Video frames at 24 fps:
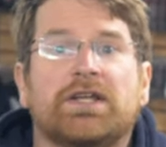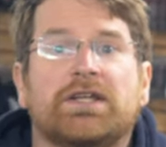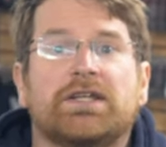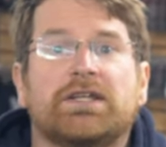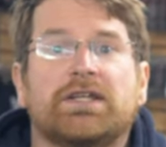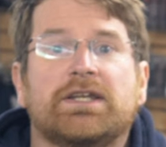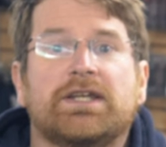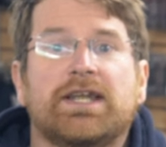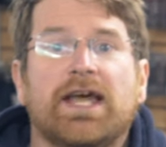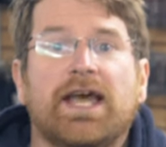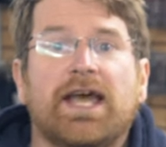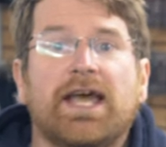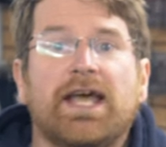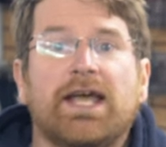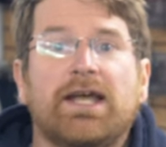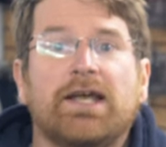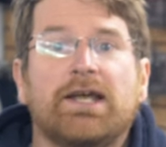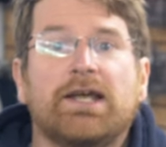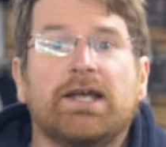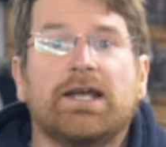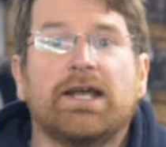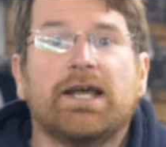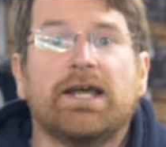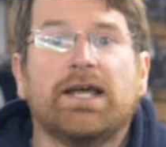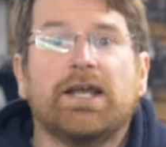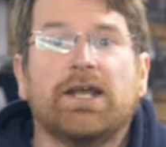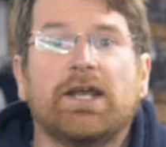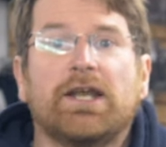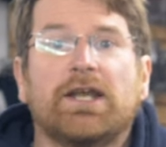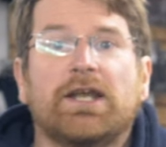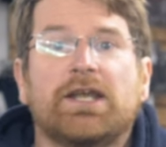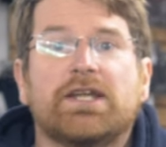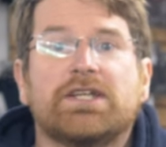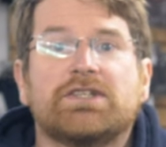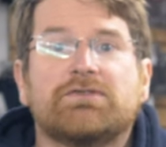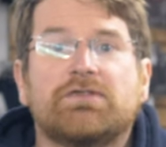Today
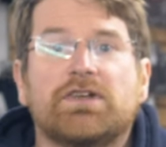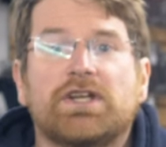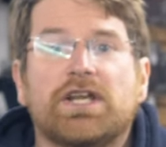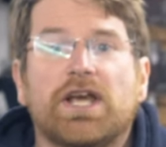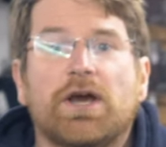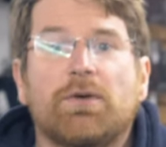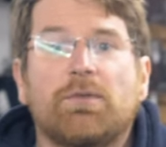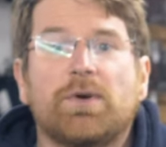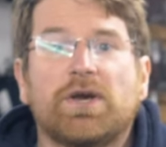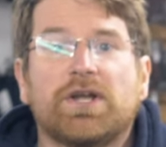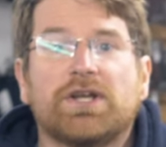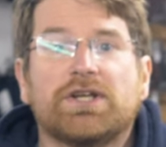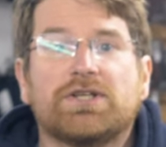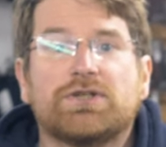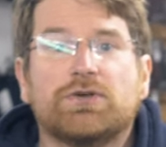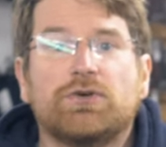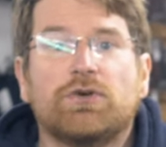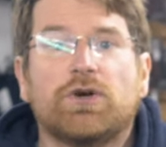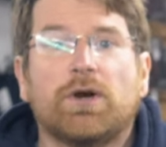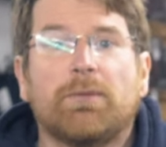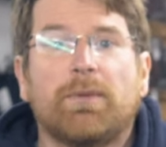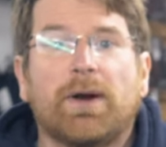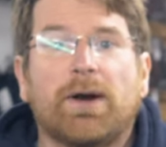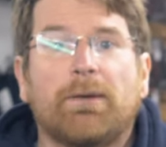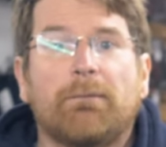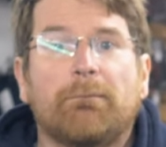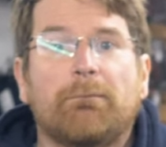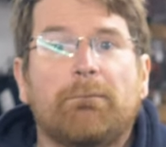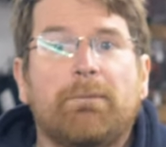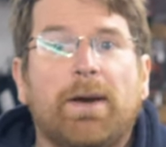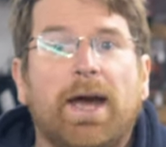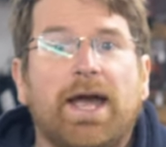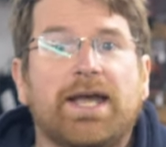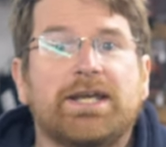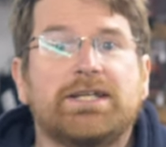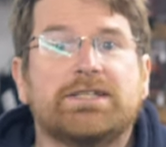in this video we're going to talk about
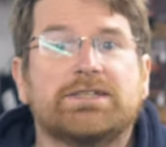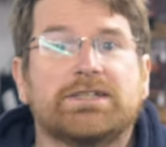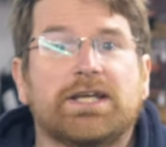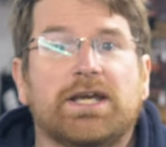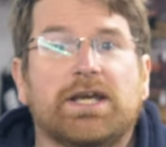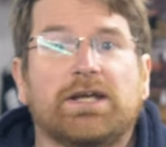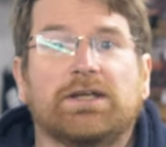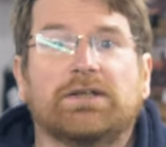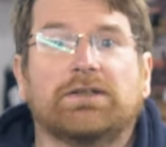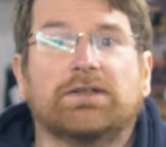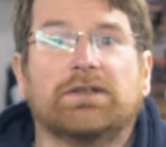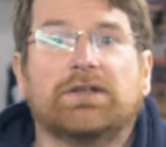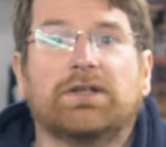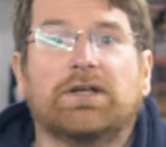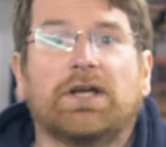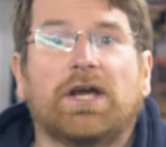pacing